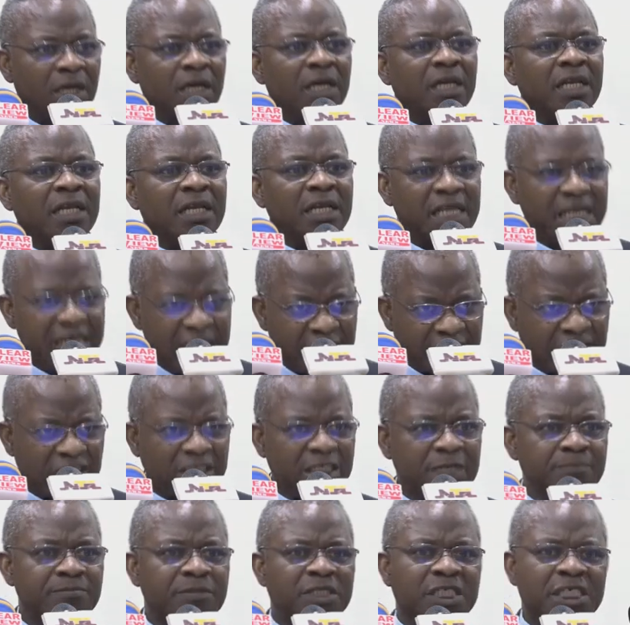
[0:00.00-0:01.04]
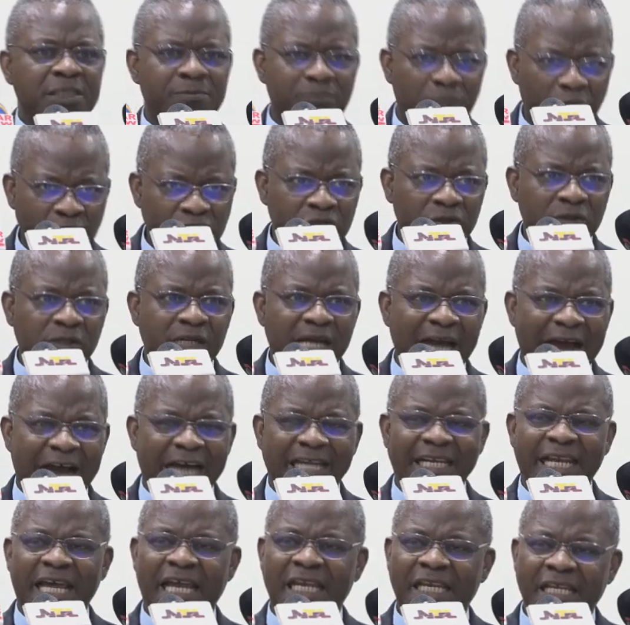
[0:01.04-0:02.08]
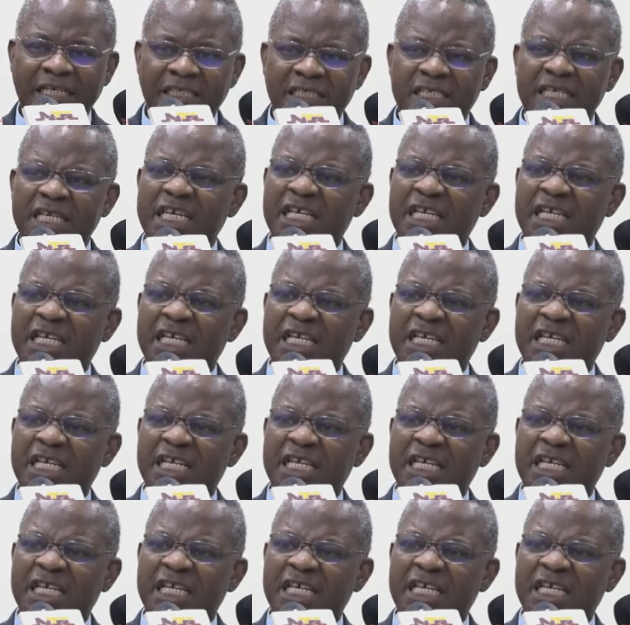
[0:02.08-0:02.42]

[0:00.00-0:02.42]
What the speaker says: Leadership debauchery and elite